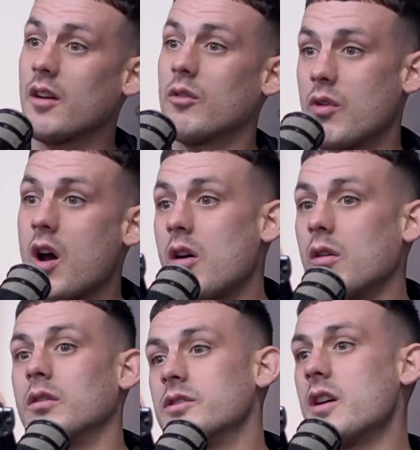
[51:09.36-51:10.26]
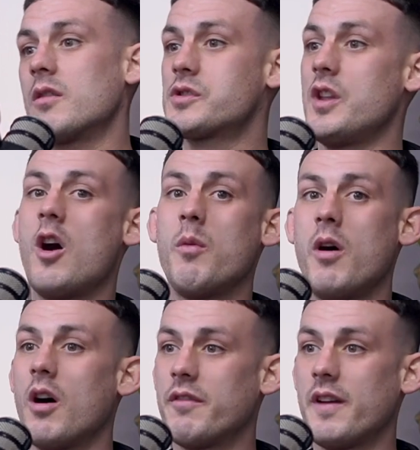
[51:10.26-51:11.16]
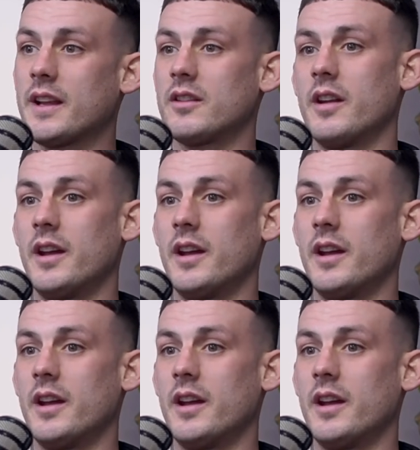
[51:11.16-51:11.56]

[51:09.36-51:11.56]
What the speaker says: roll, you know, snowball effect on it.